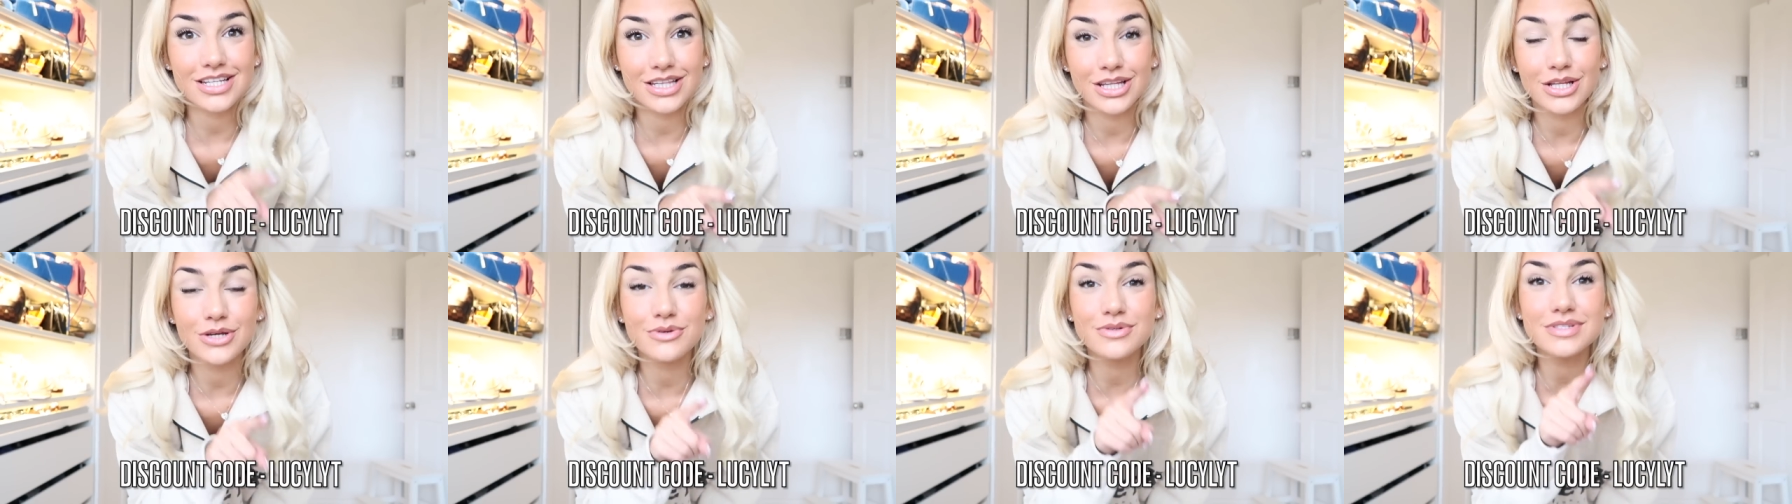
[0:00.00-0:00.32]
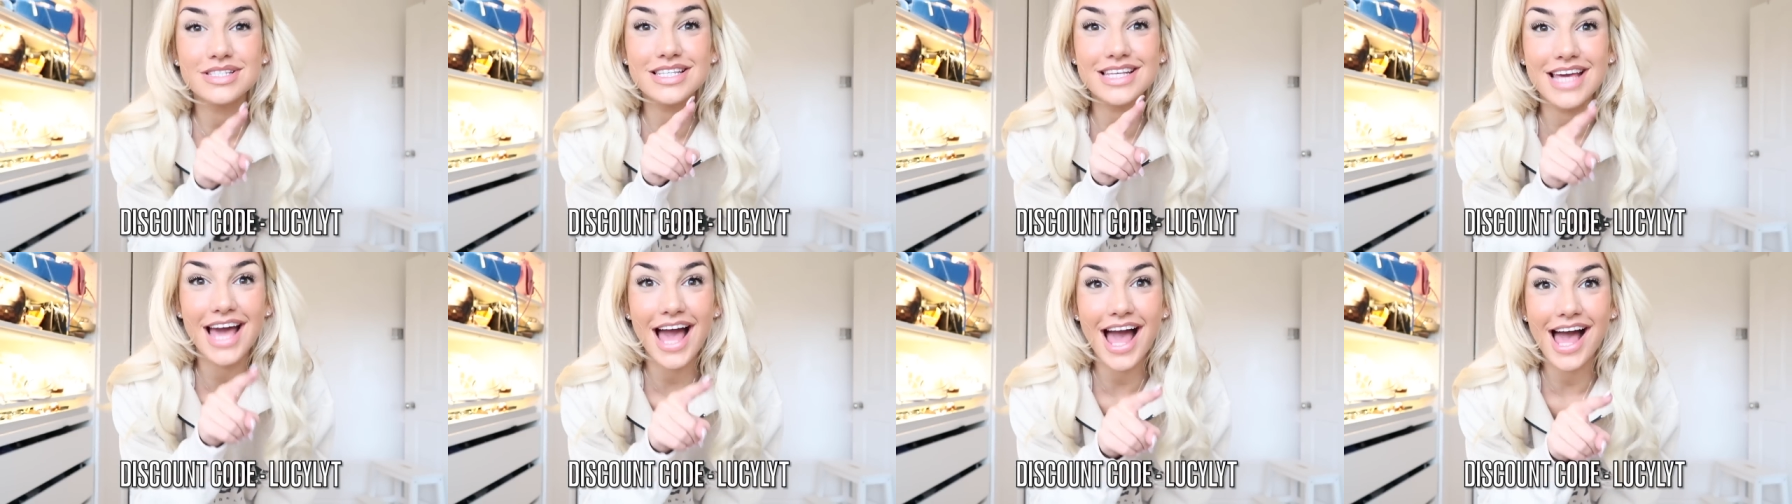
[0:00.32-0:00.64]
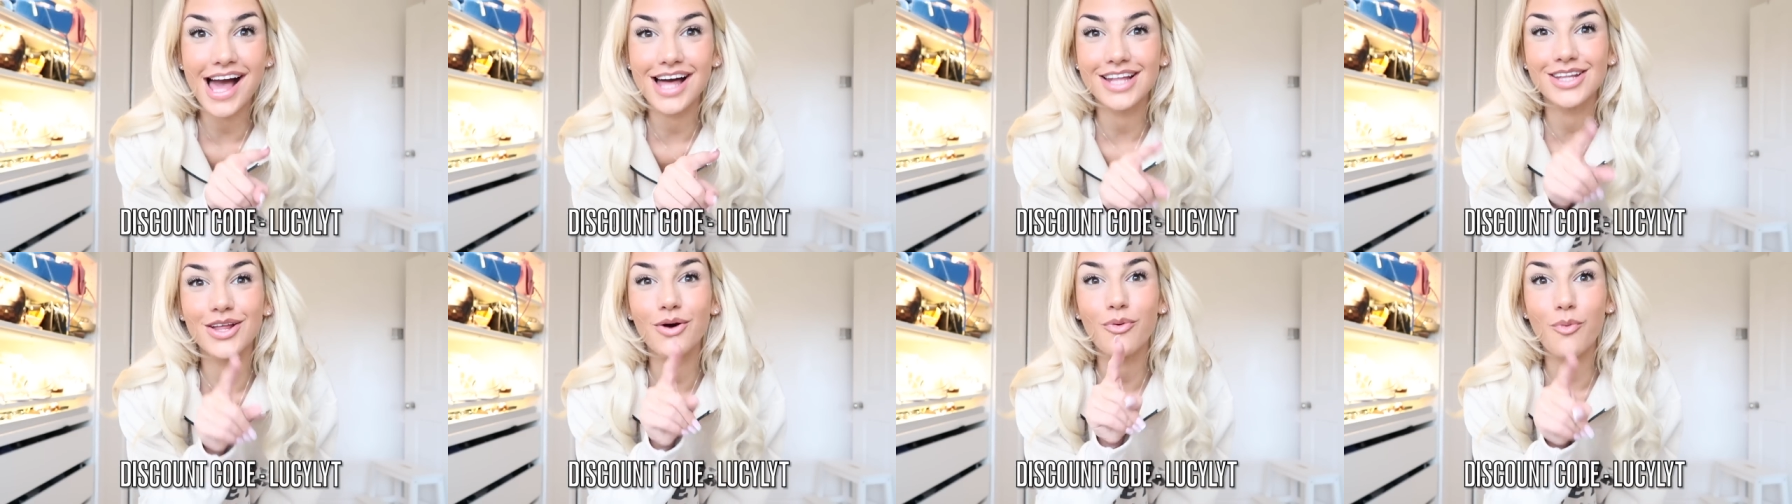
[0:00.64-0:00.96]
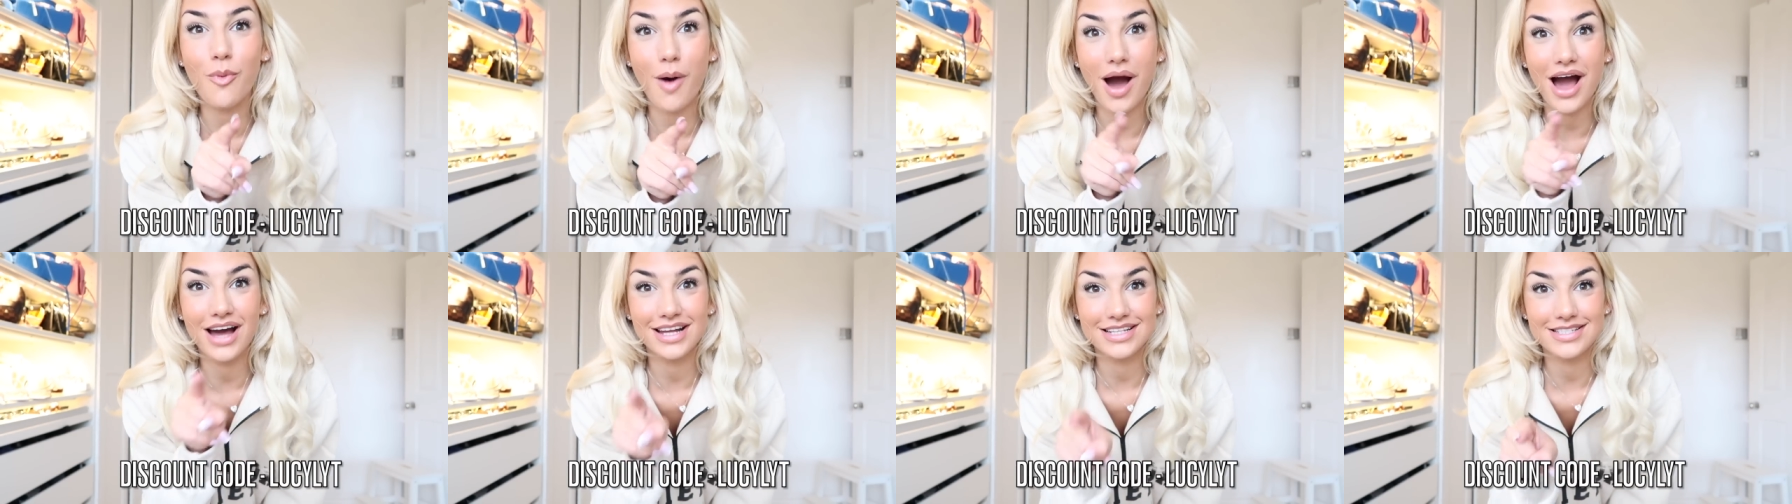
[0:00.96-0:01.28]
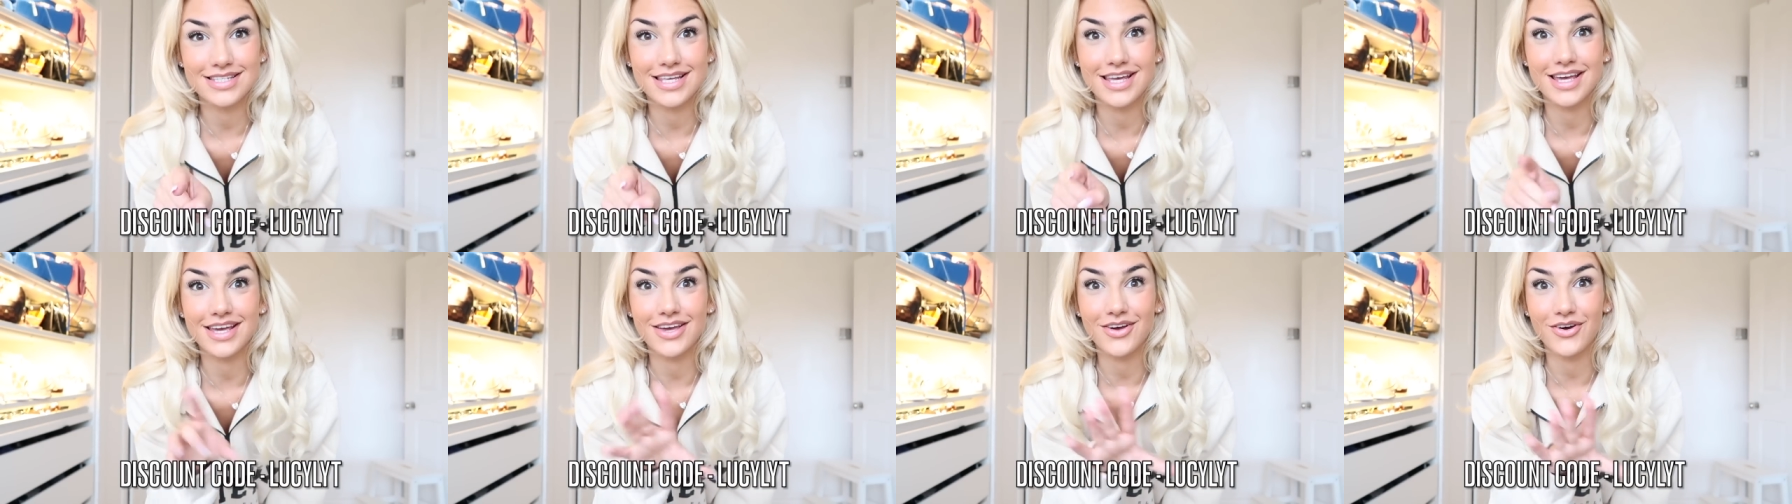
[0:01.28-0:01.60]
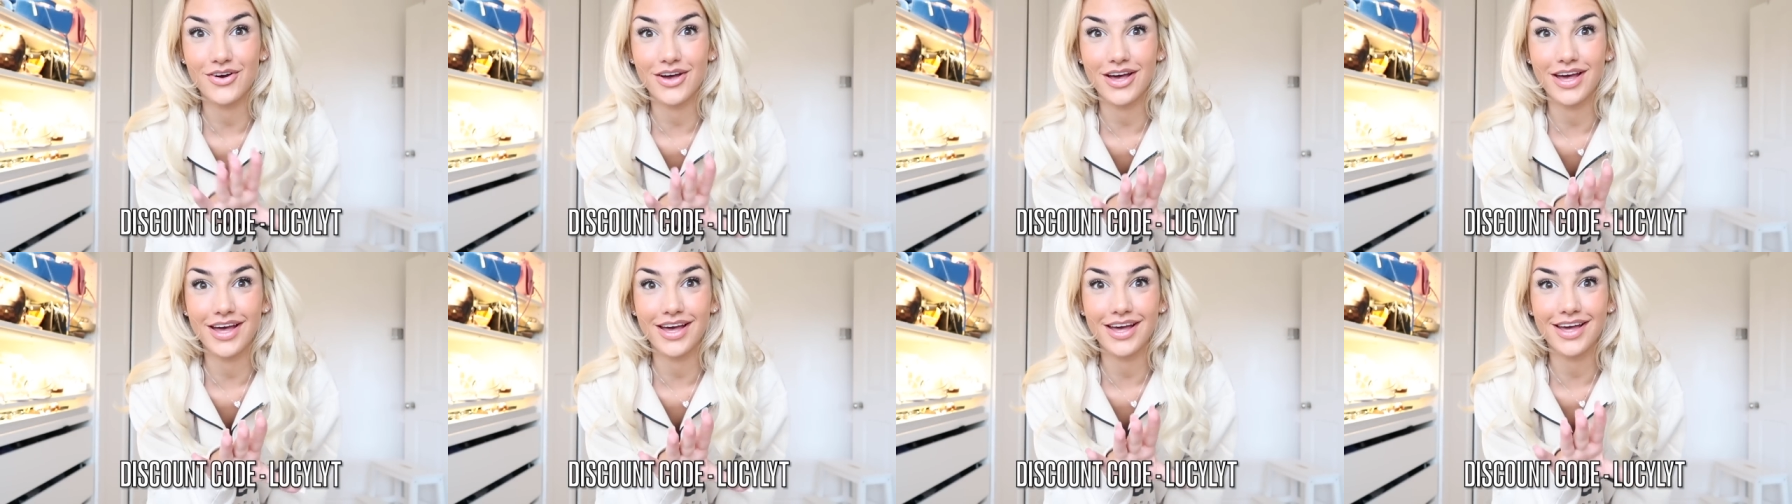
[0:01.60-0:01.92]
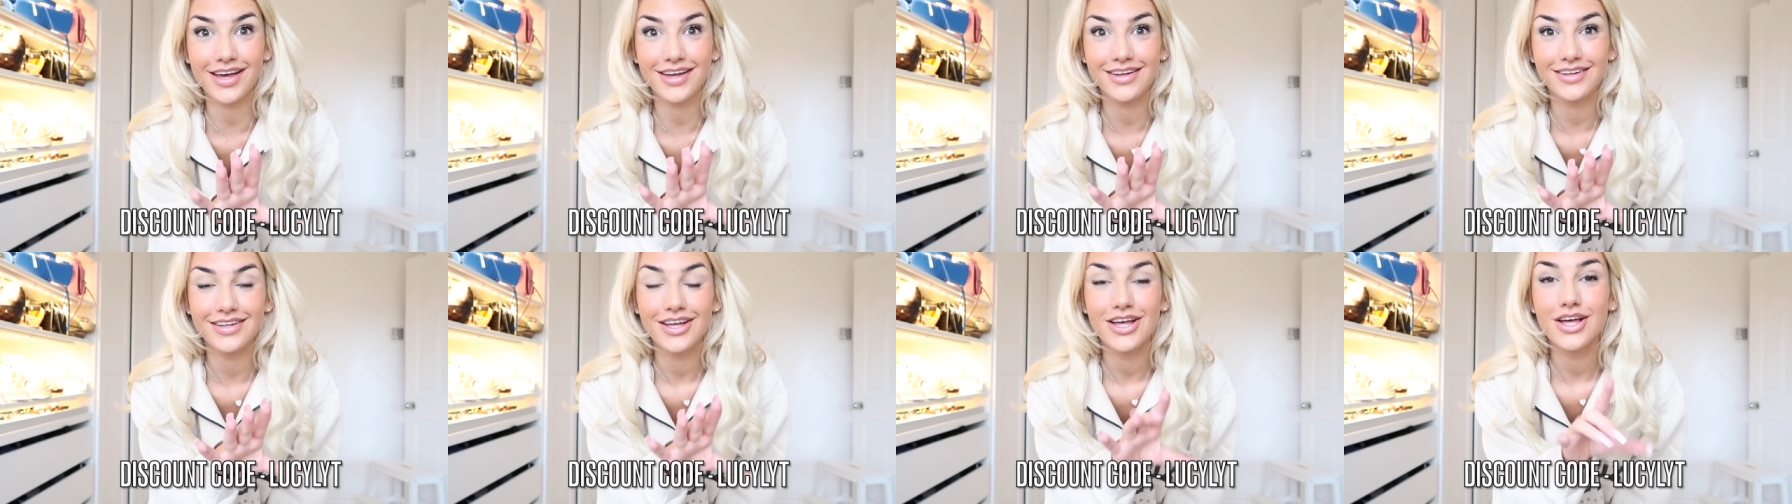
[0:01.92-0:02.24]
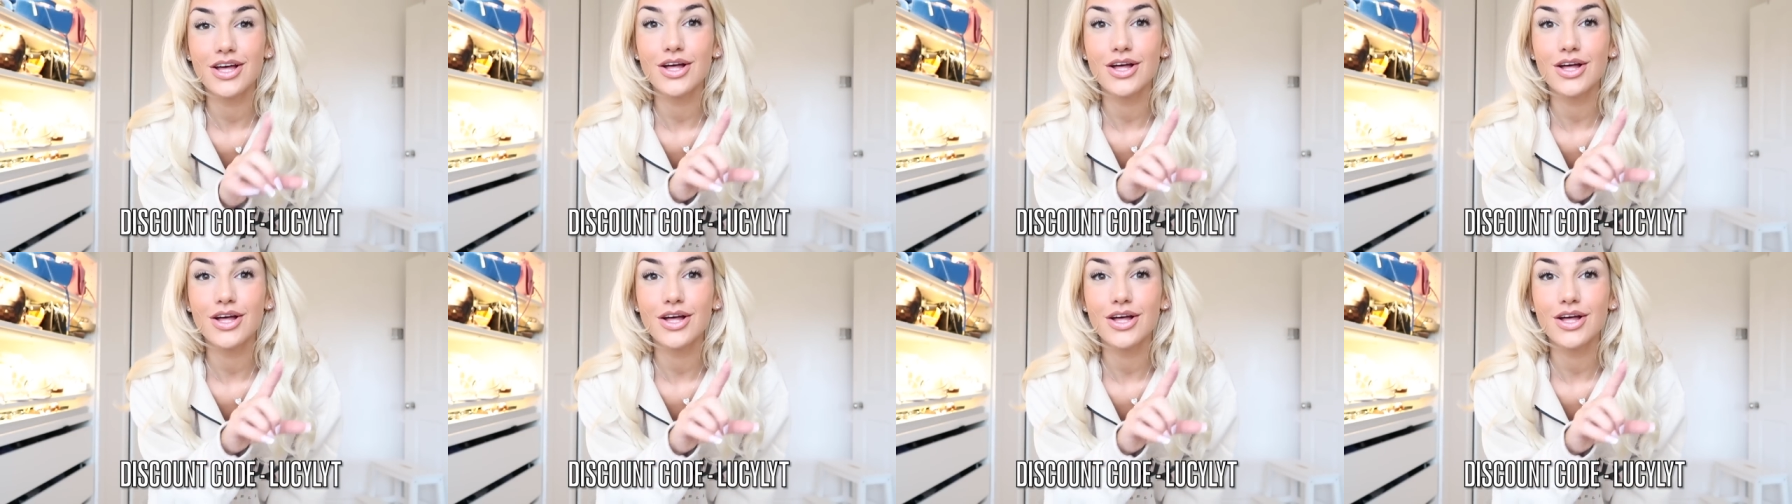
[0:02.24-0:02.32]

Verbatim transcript: Lucy L-Y-T, okay?